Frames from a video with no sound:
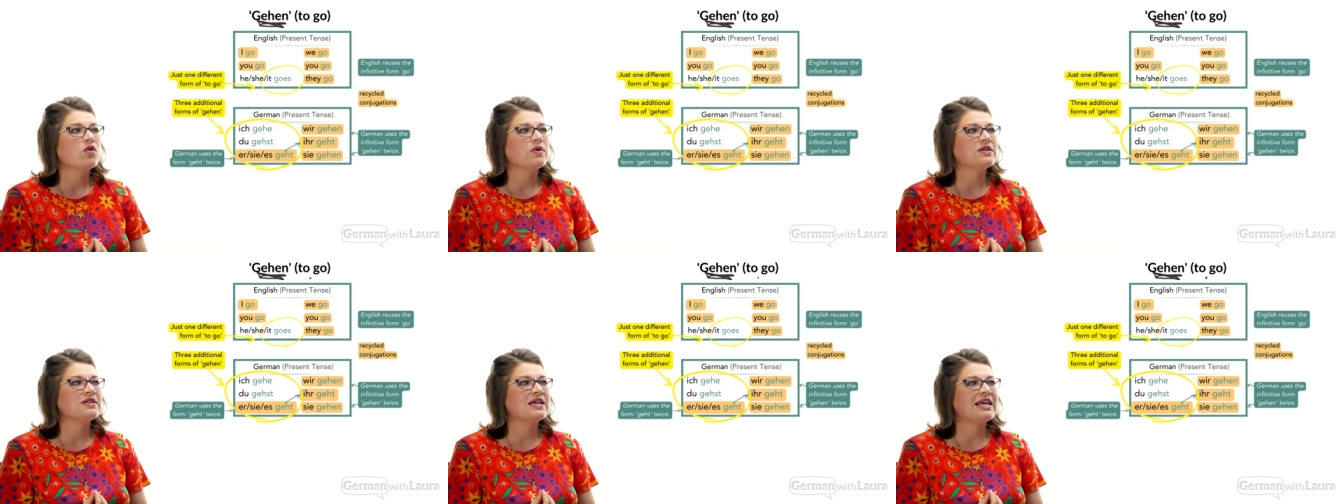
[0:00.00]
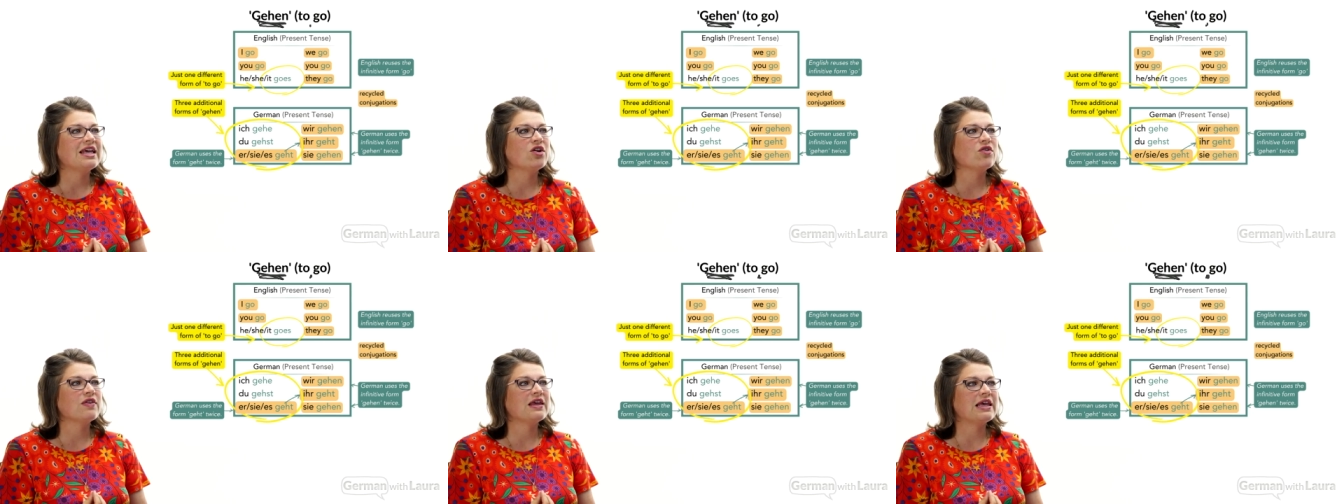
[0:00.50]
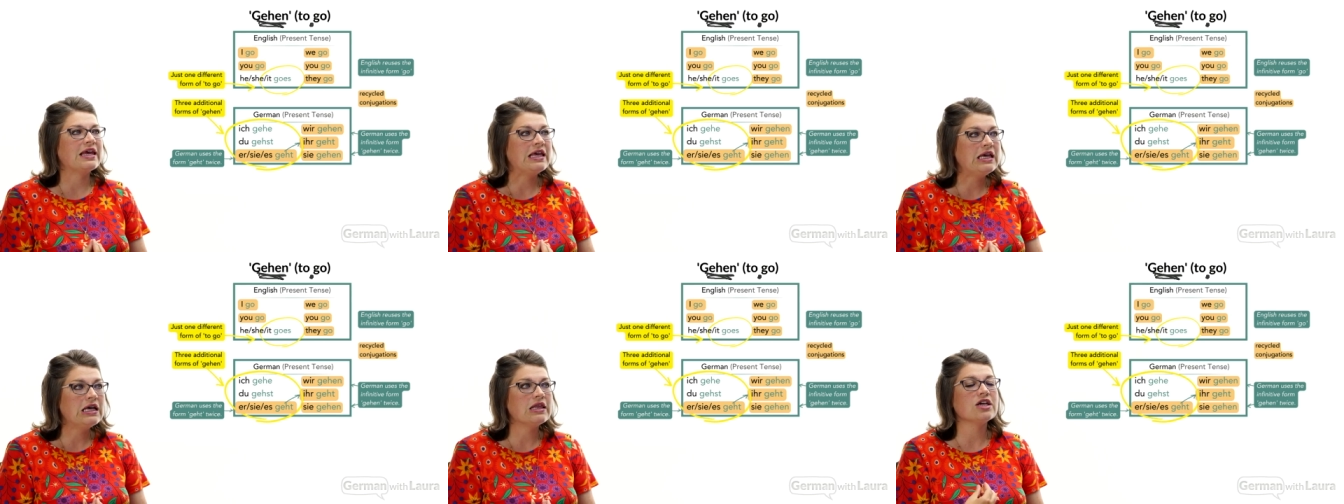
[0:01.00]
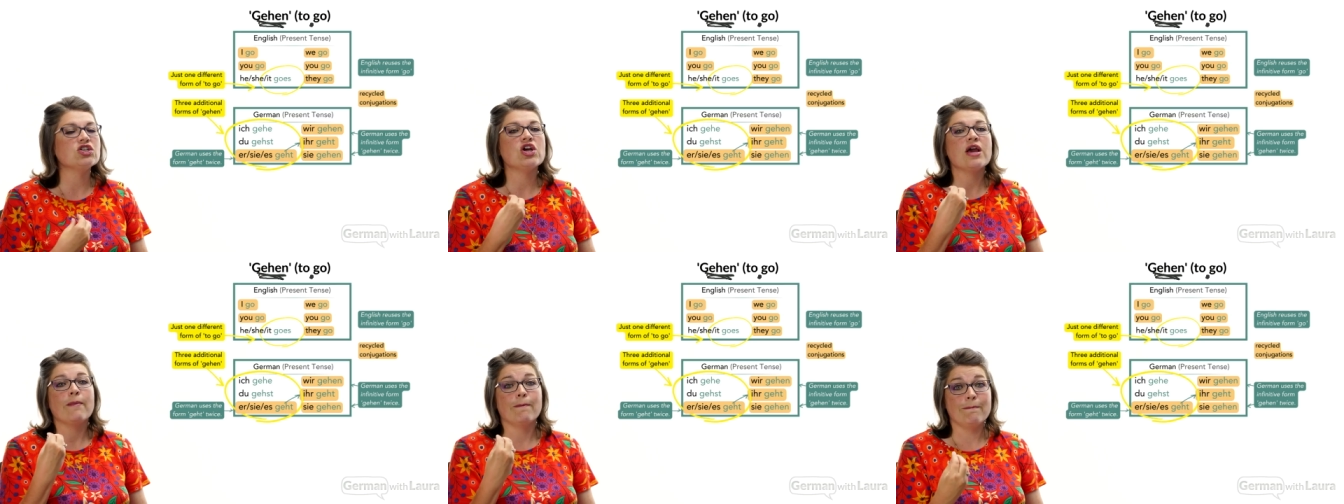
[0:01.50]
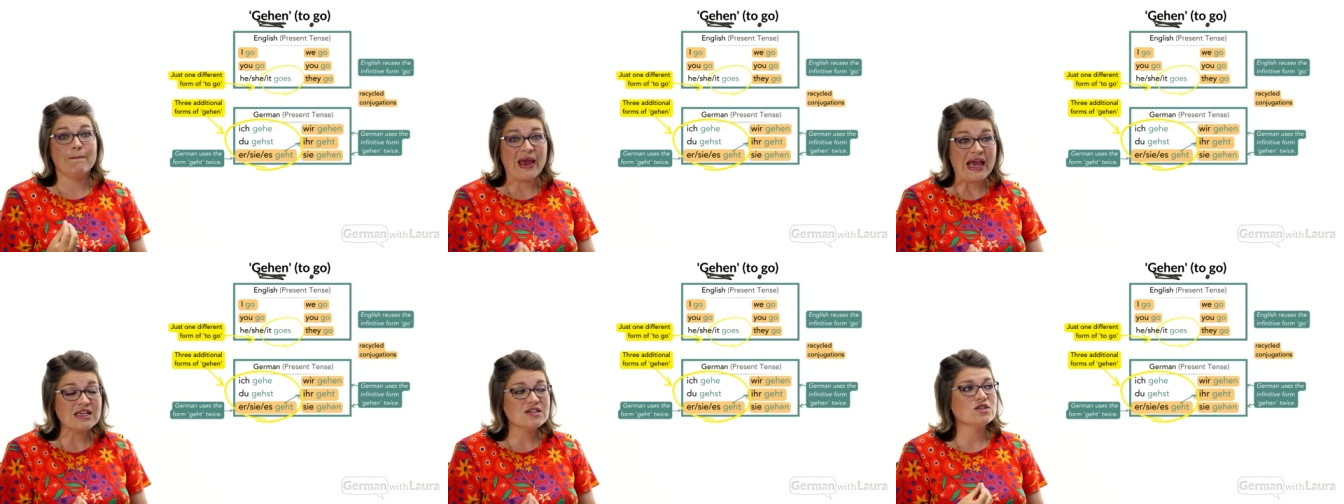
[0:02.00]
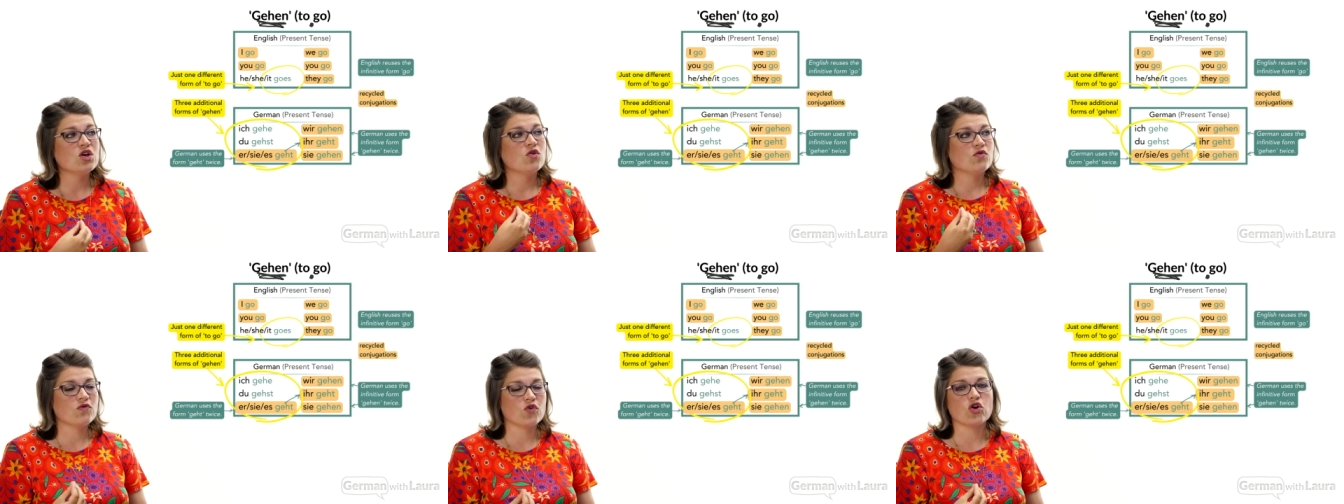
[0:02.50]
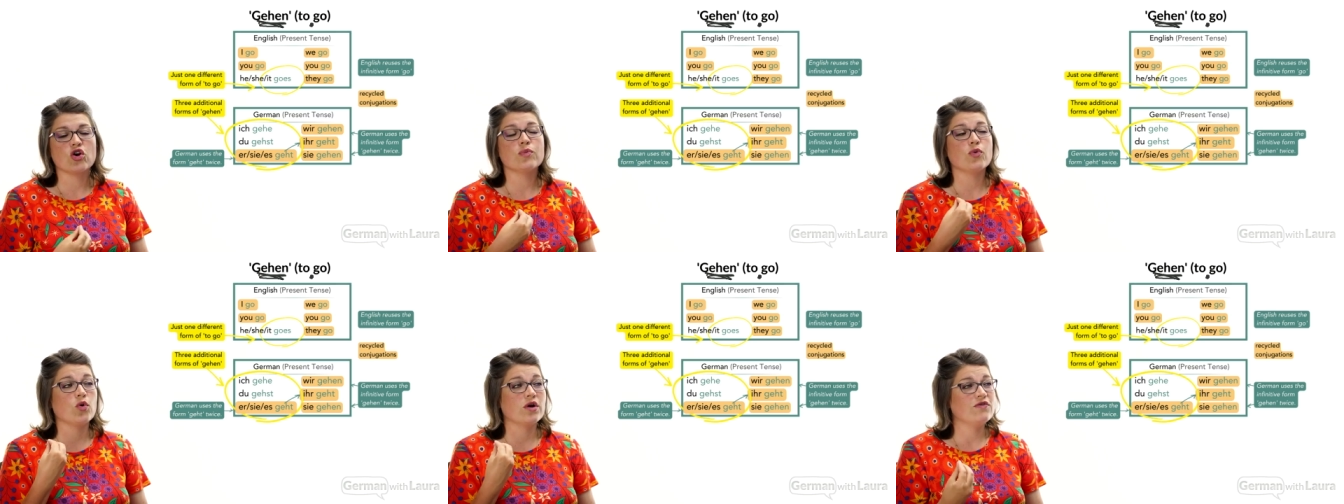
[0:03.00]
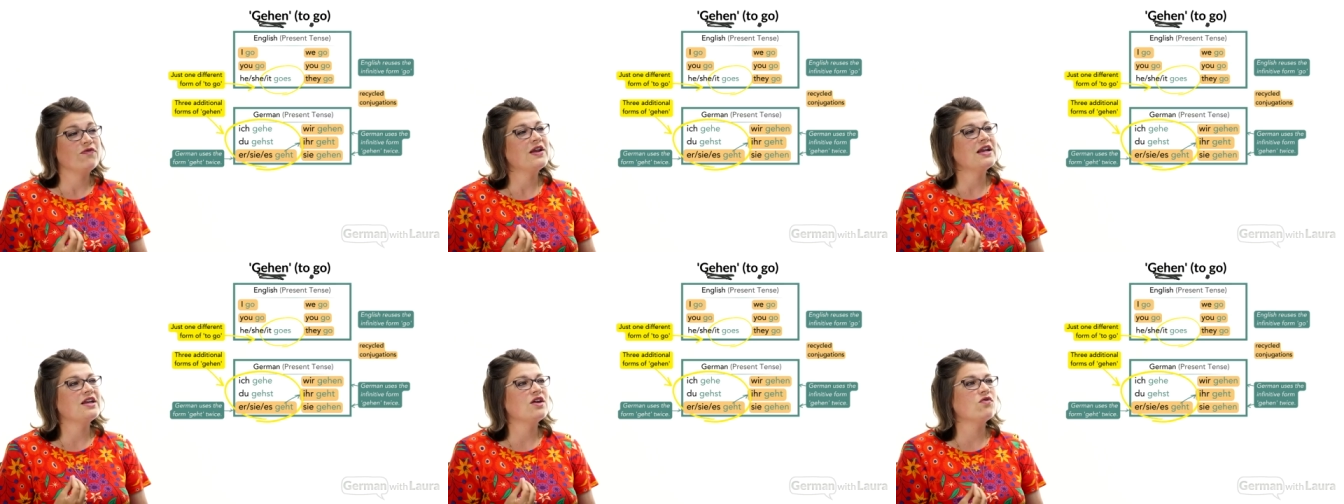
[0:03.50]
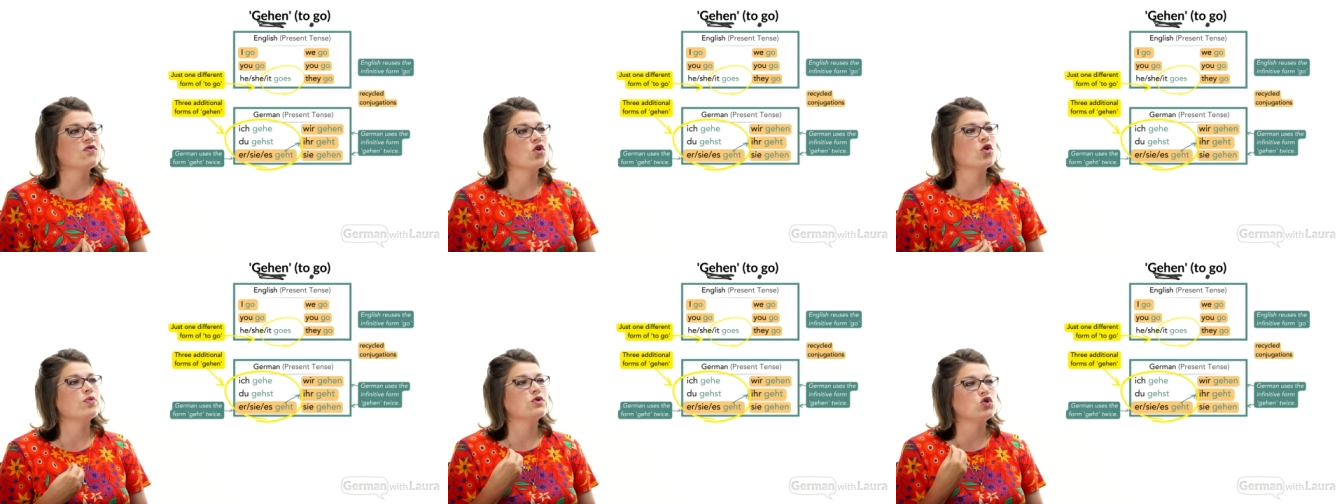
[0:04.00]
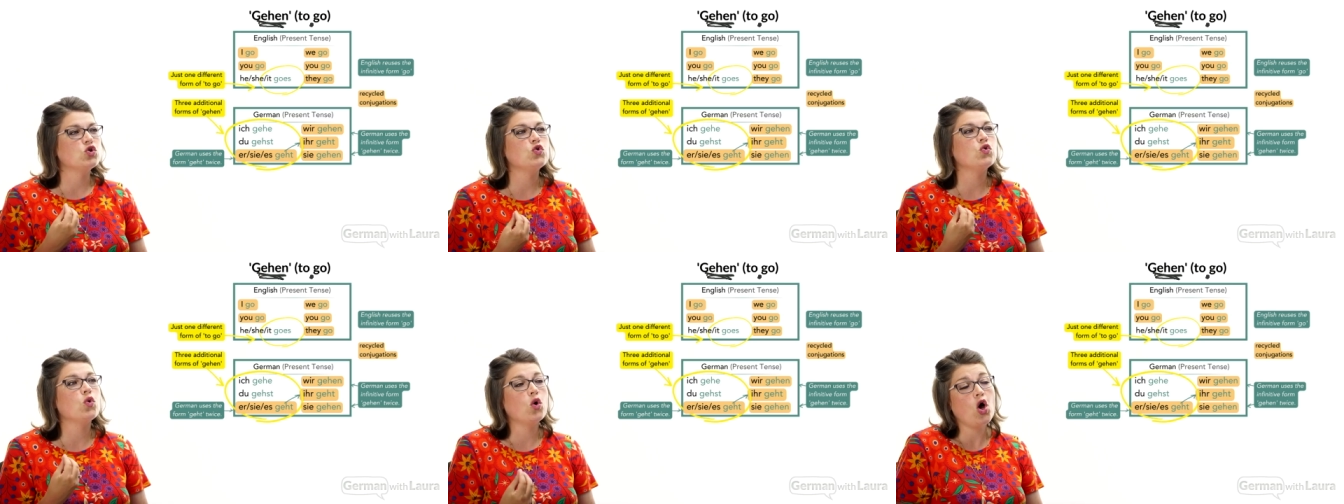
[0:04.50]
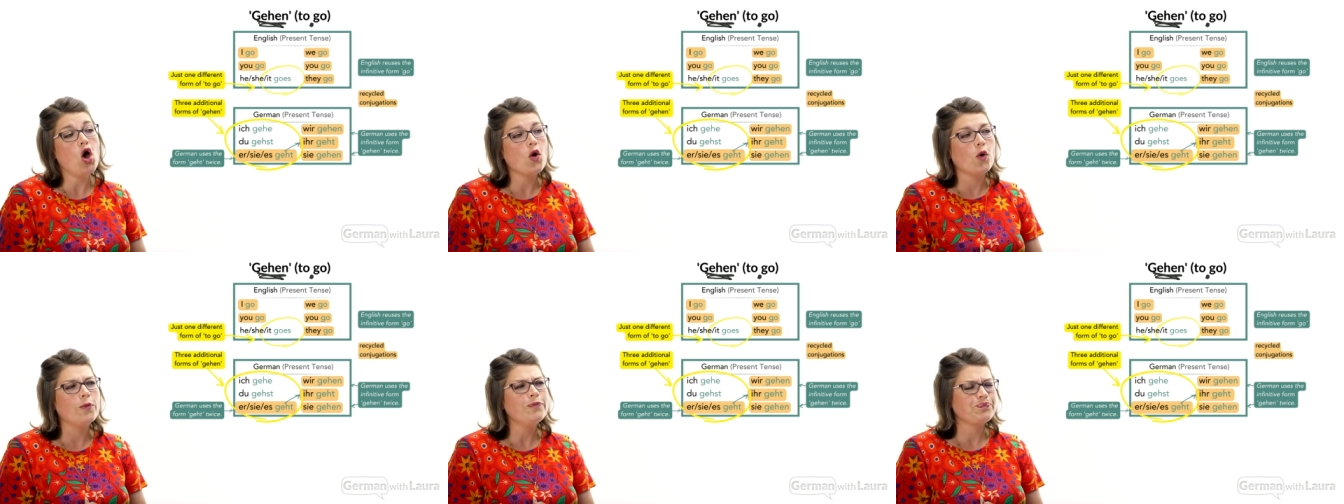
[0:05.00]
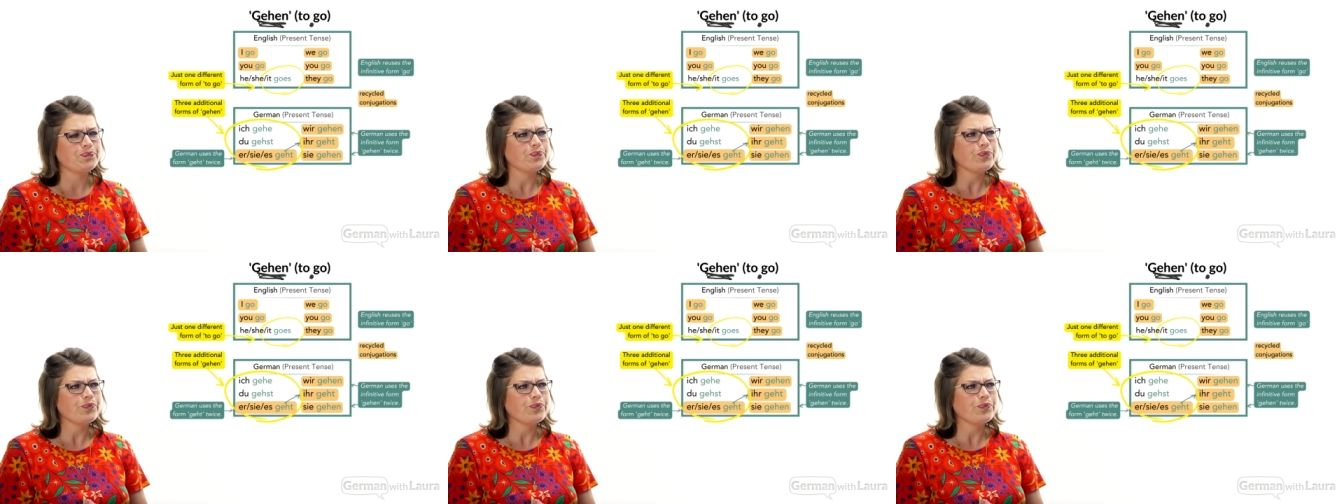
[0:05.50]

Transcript: We see here the English base verb or infinitive verb to go.